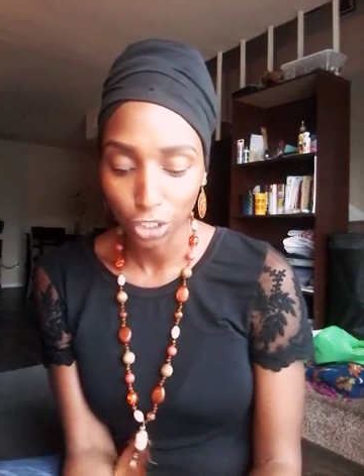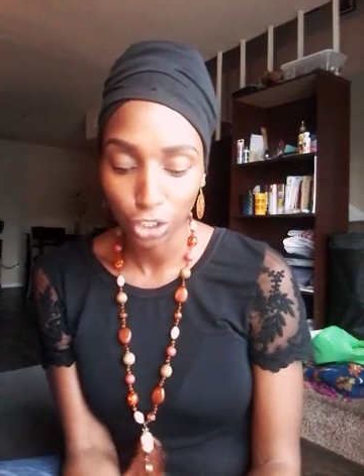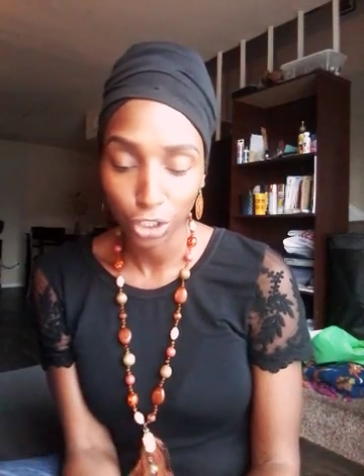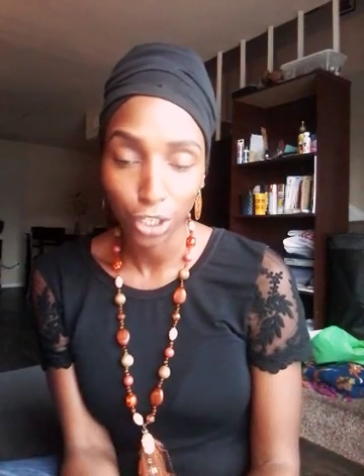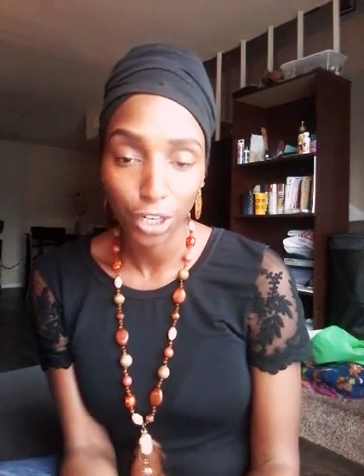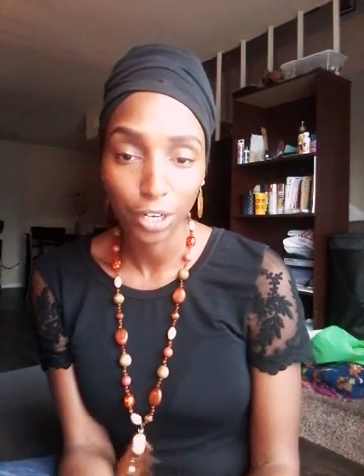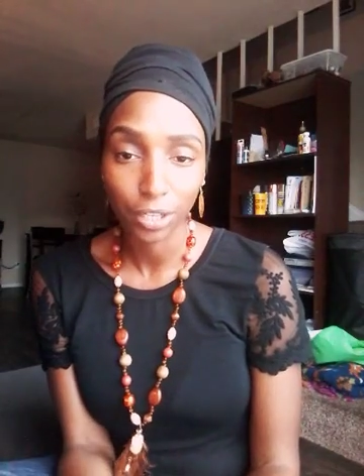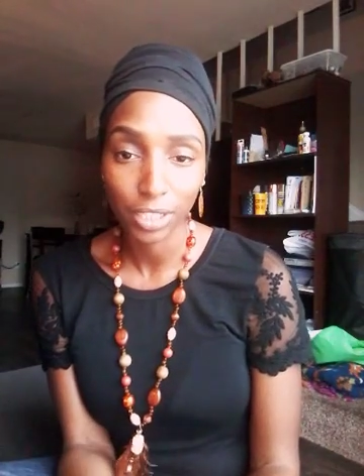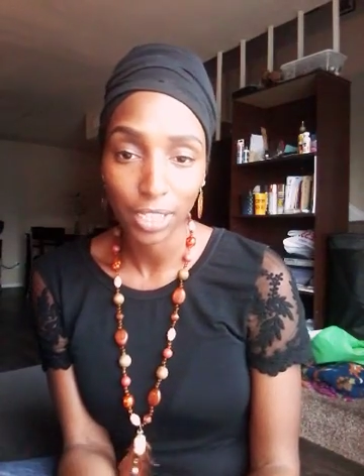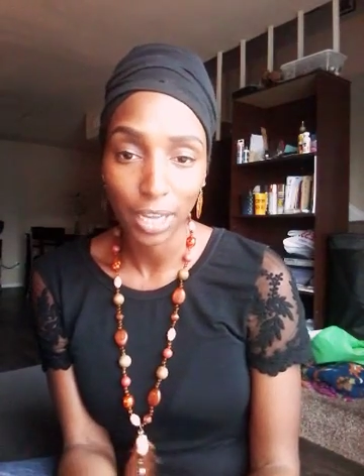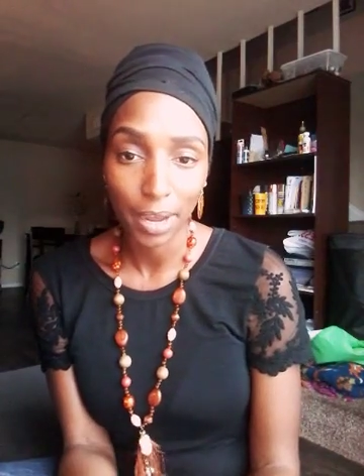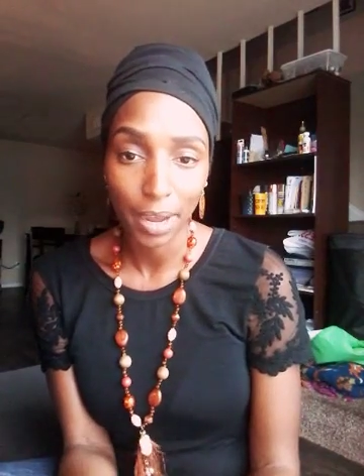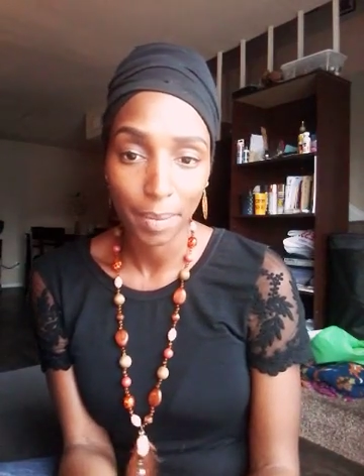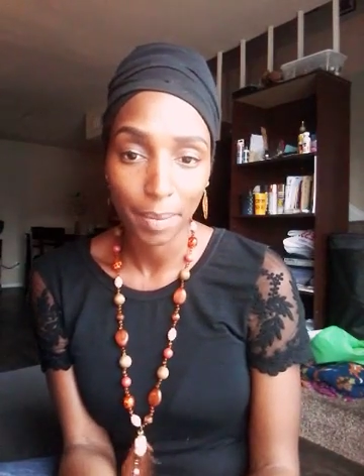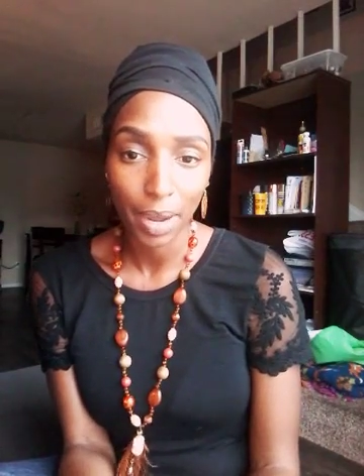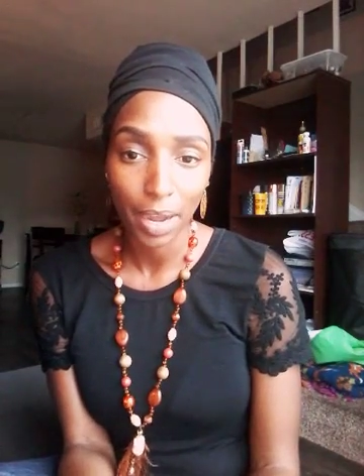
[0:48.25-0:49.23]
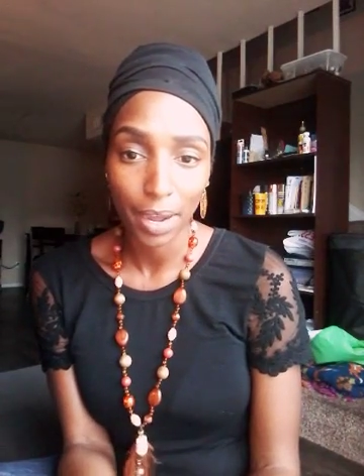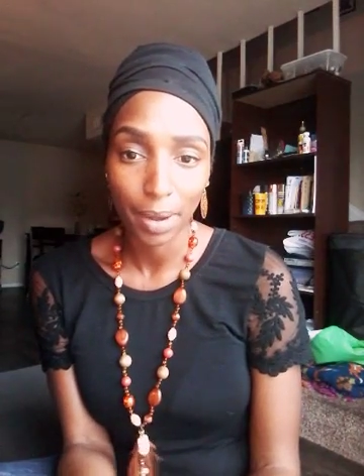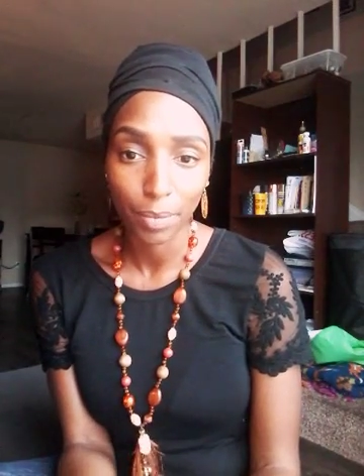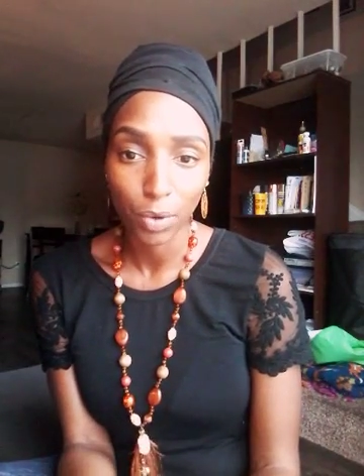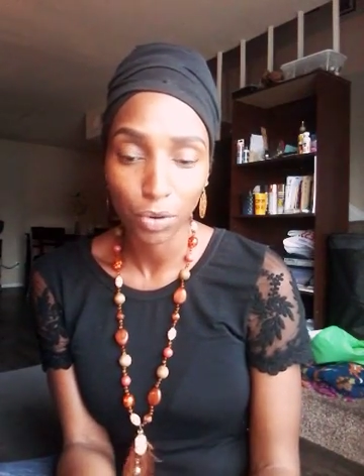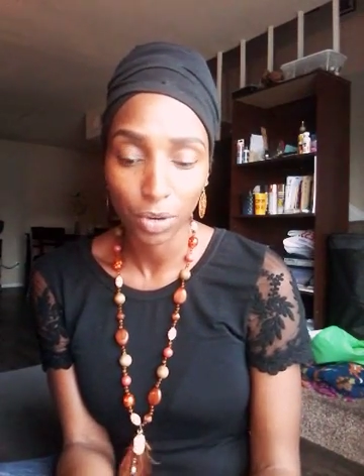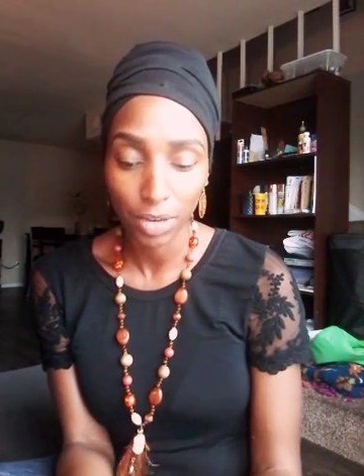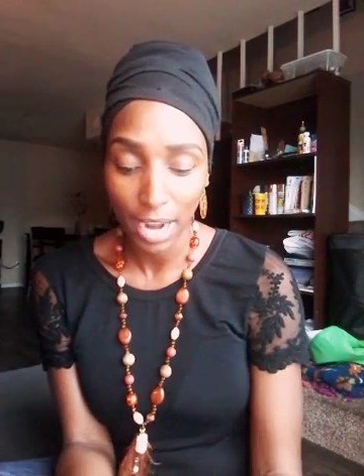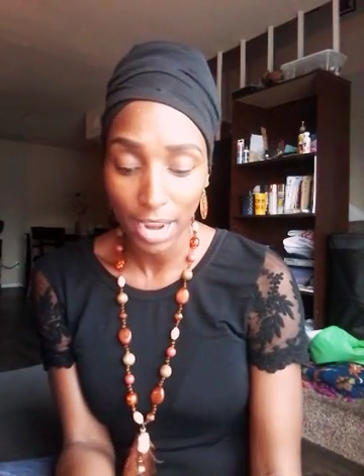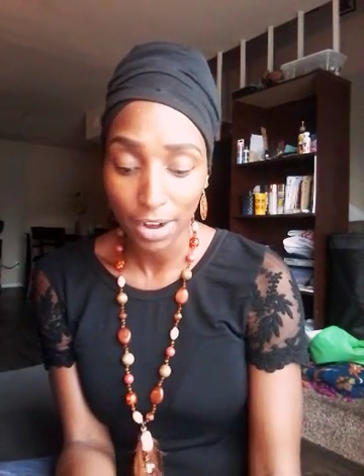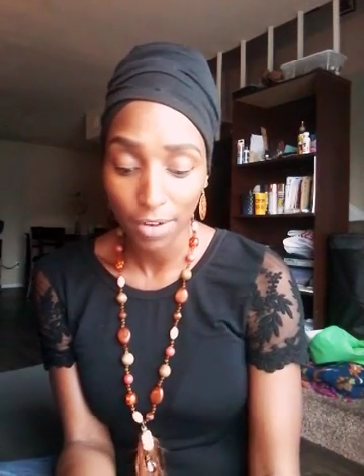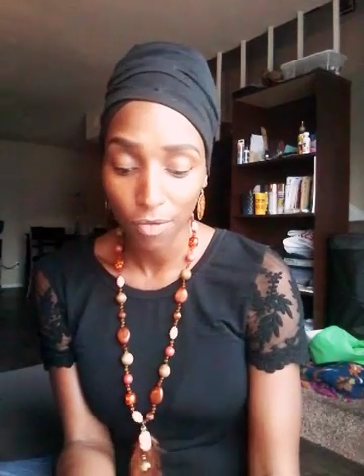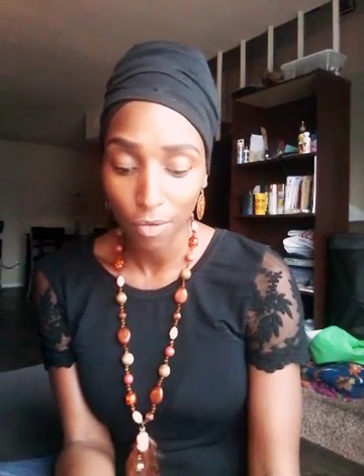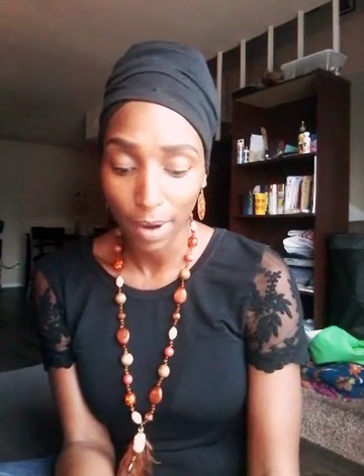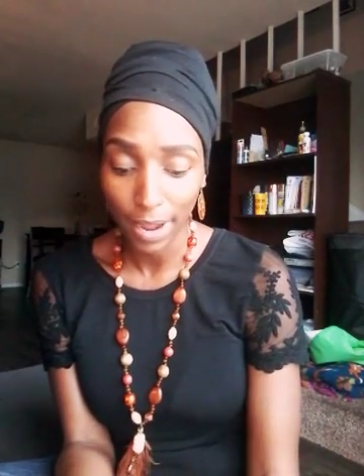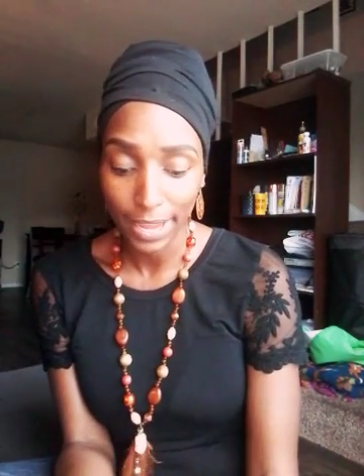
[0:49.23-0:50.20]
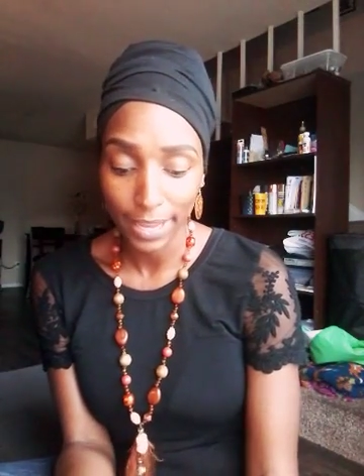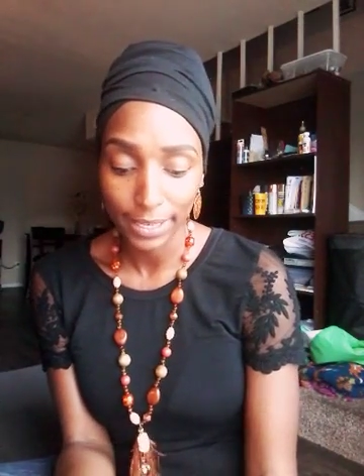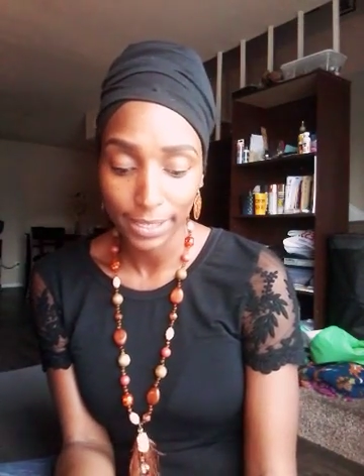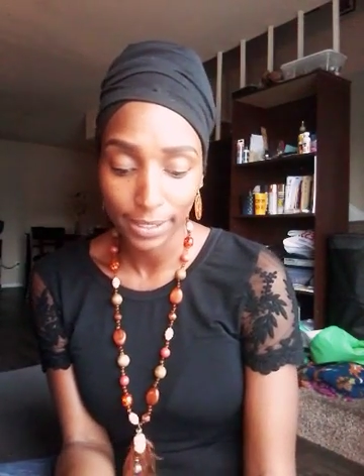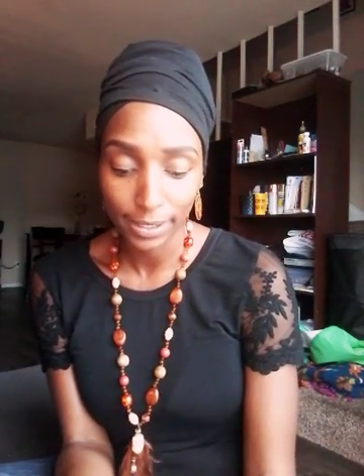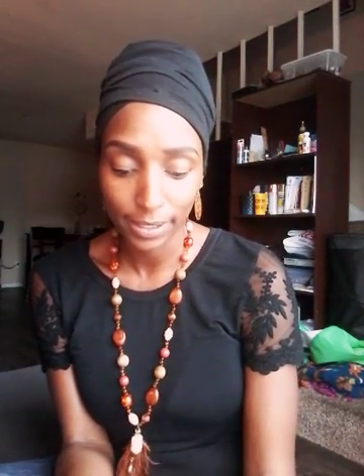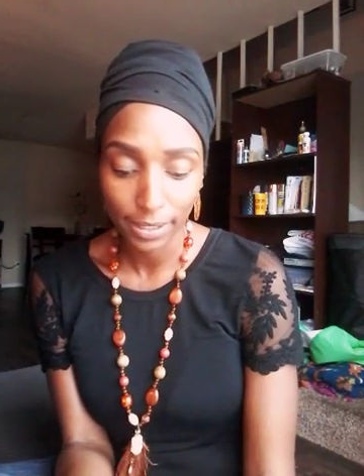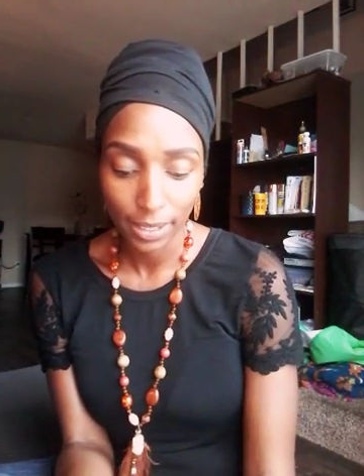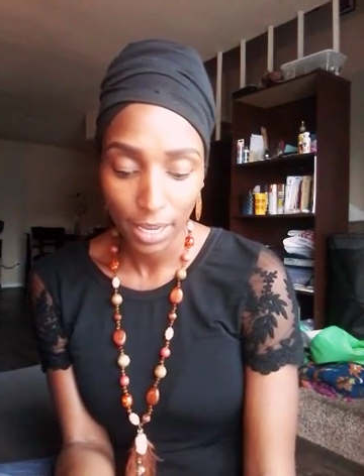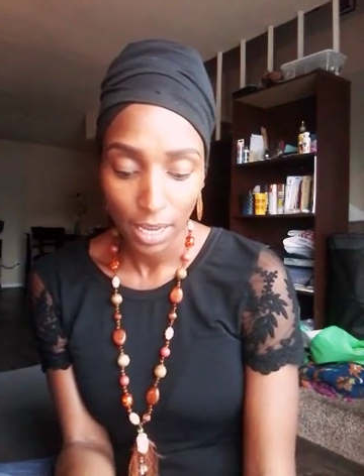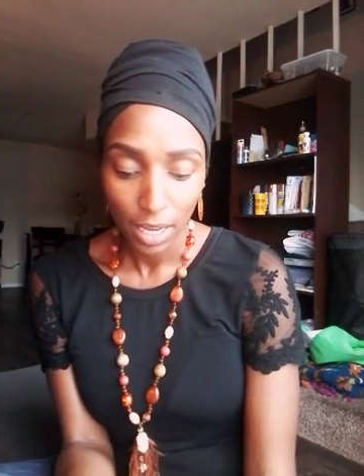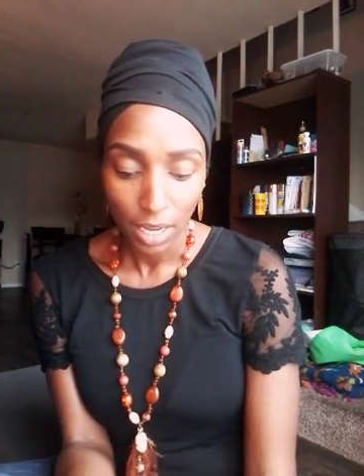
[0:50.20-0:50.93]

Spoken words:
share some creative ways,